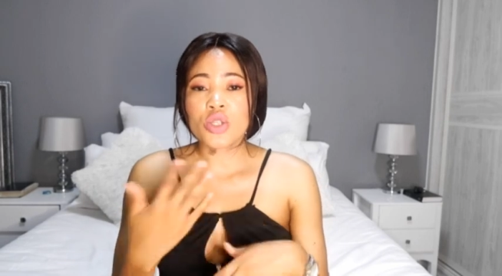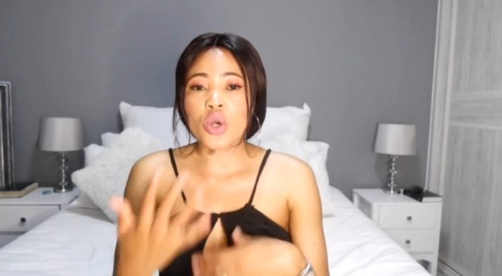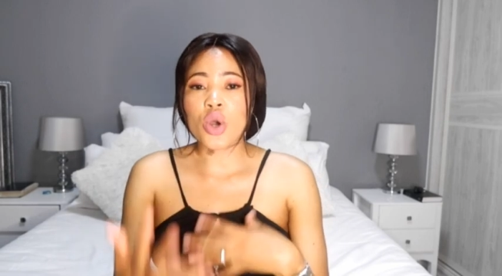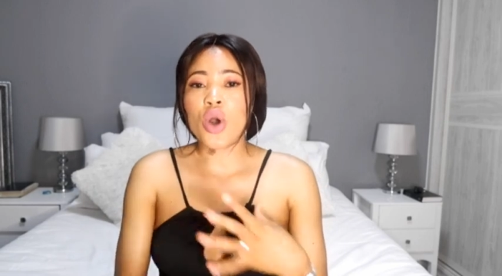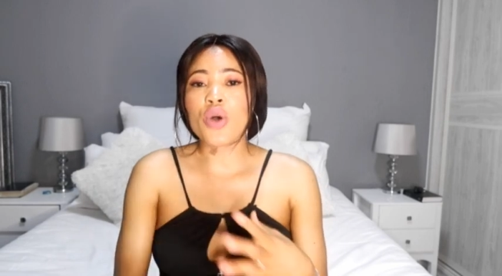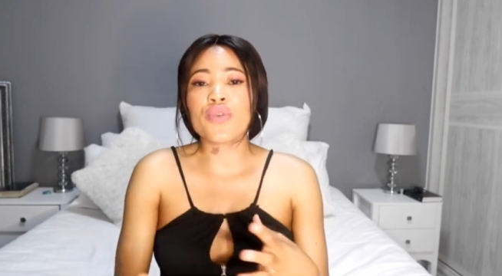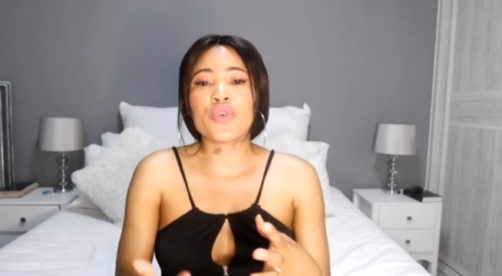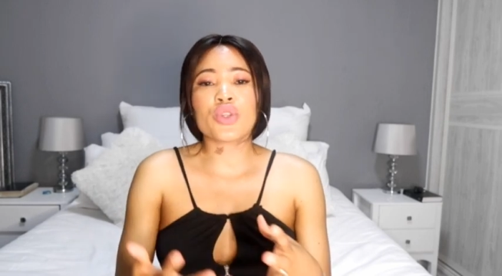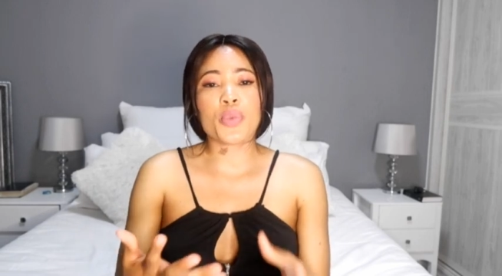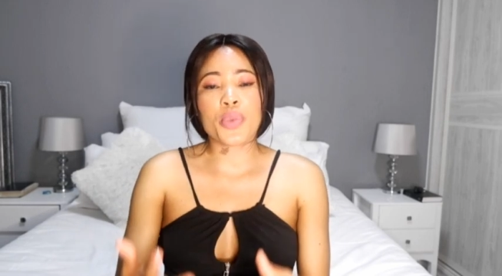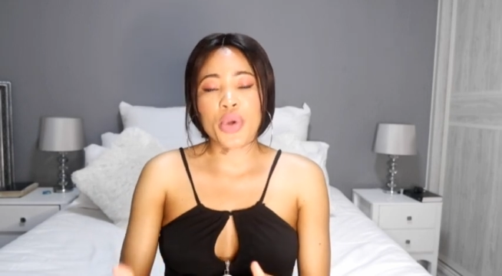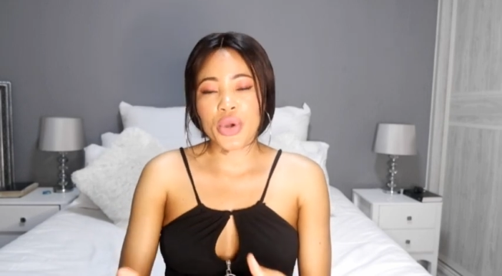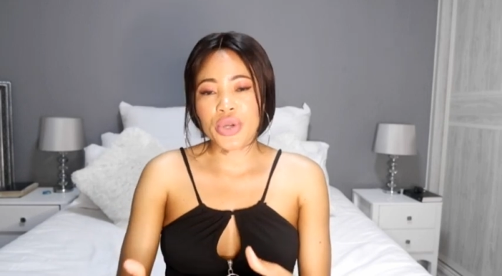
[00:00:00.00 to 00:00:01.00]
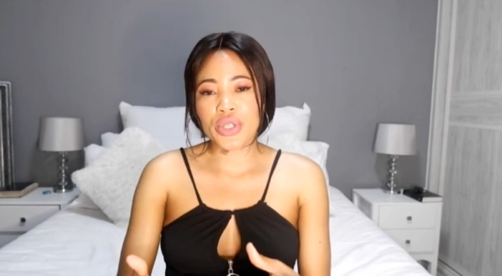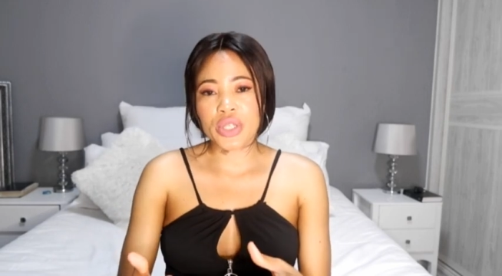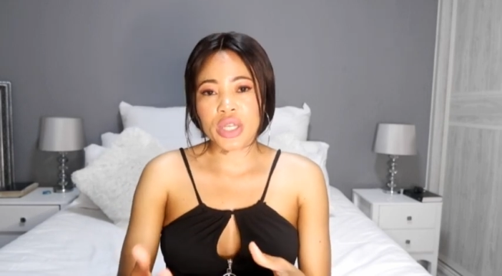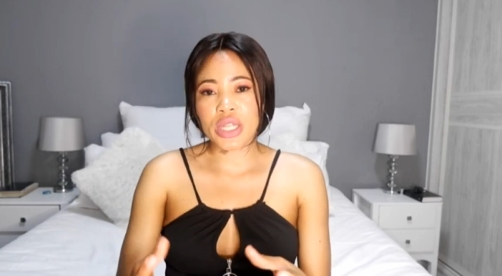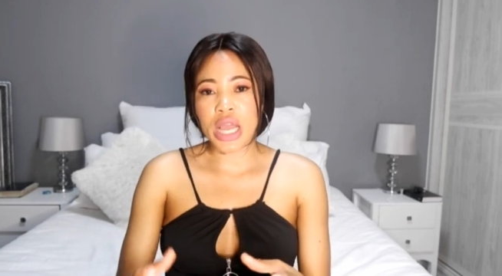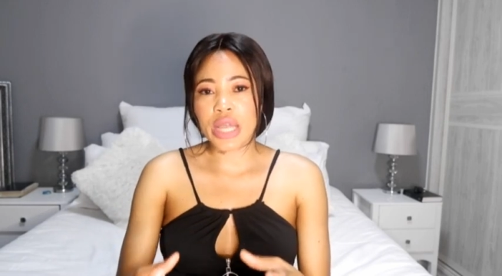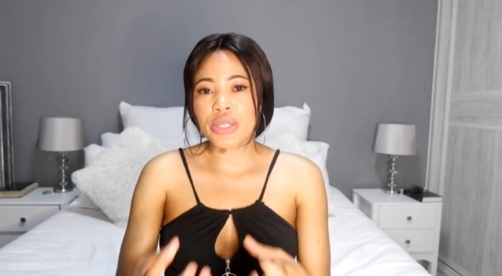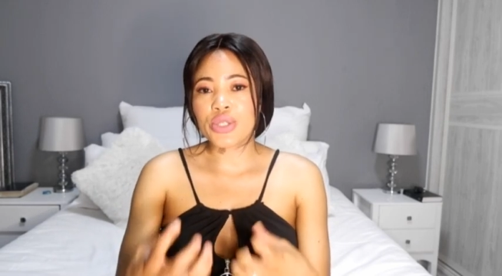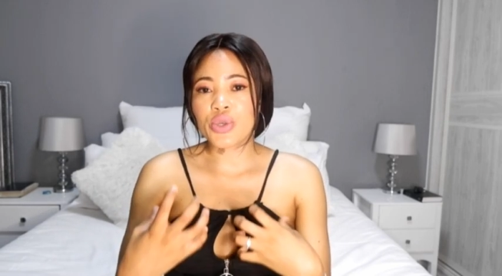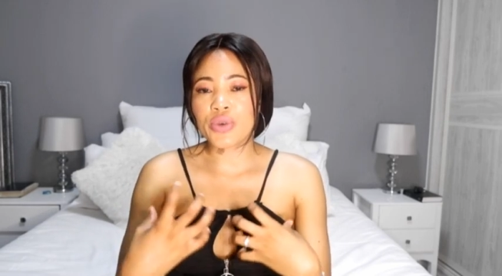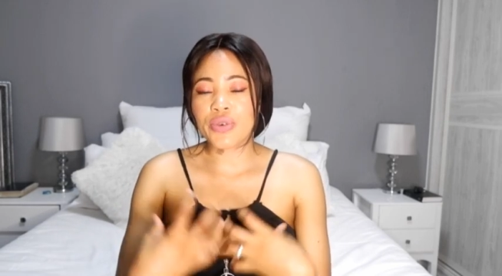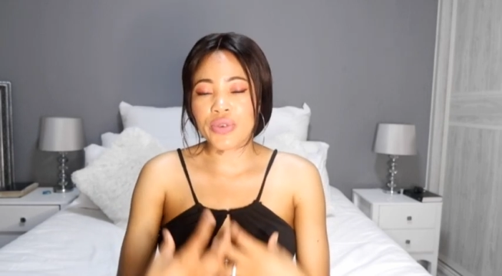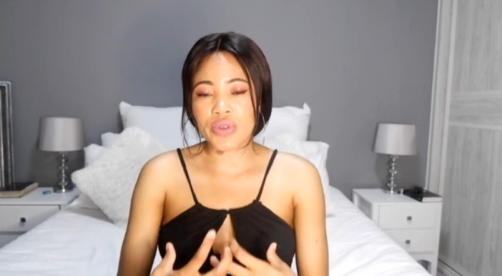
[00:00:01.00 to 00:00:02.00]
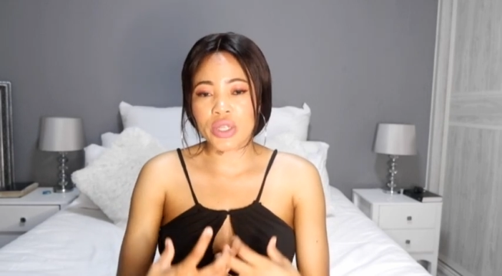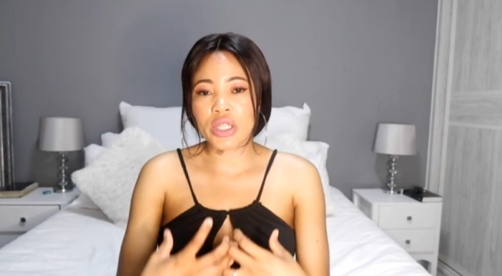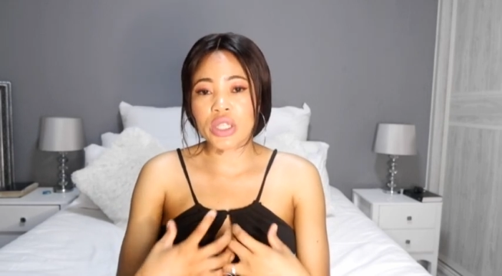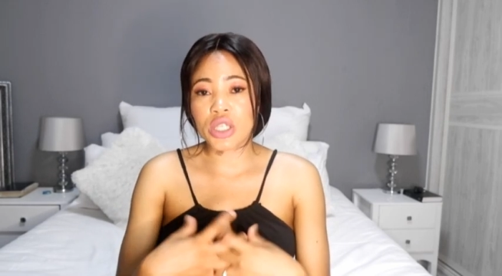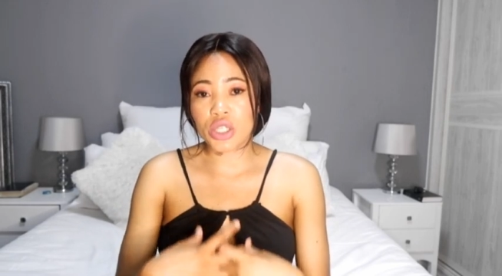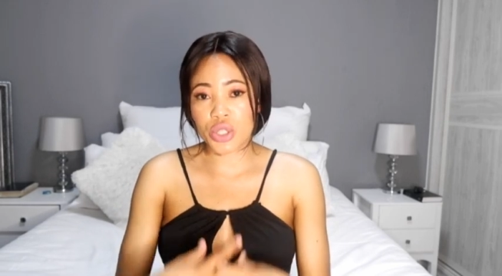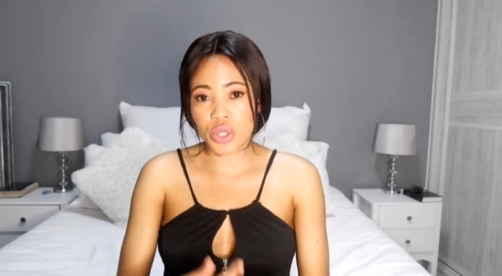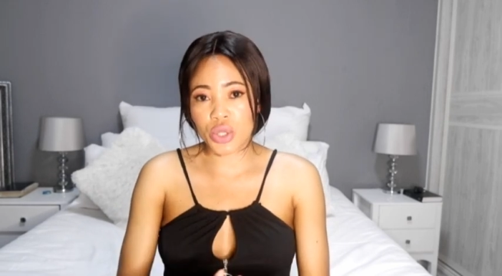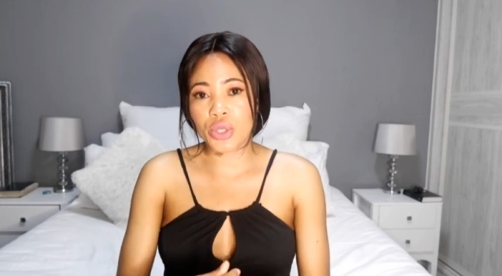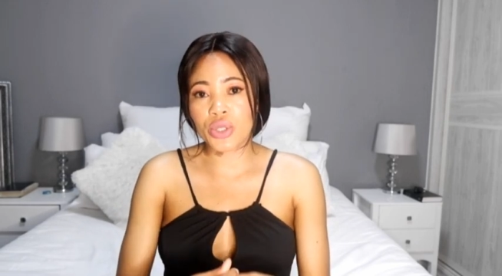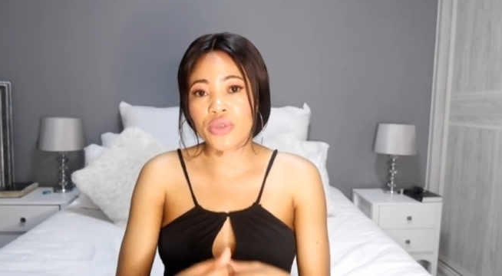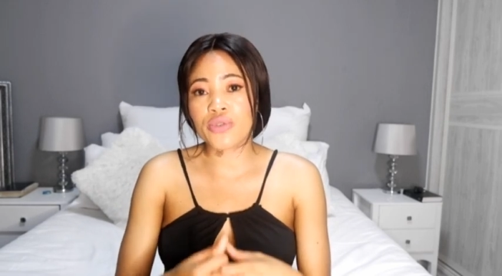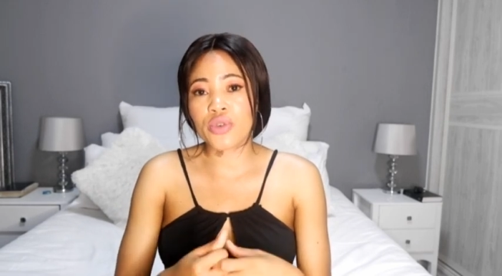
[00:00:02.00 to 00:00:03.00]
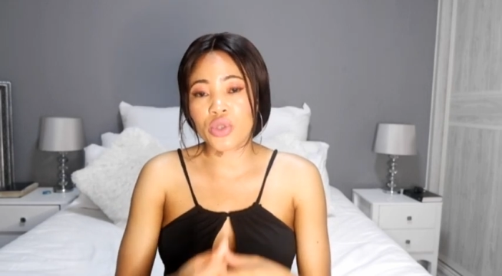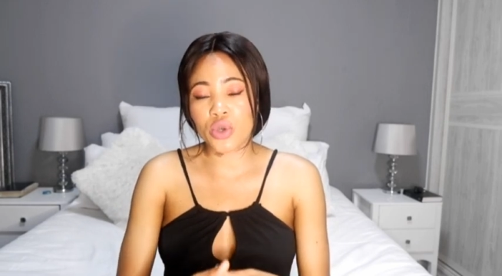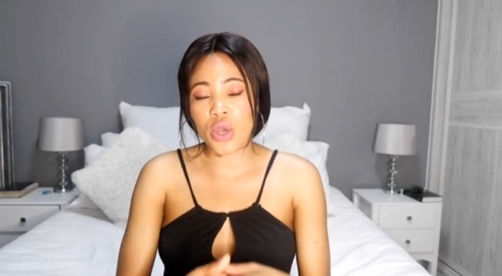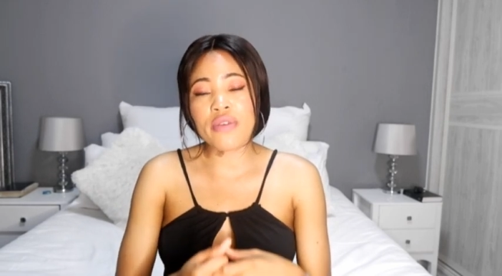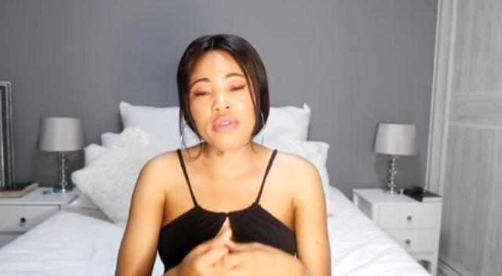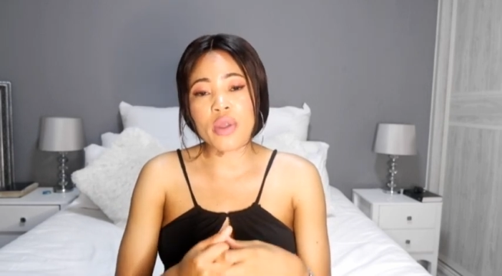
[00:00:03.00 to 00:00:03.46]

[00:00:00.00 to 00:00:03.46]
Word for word: So go for the person that you feel he's good for you.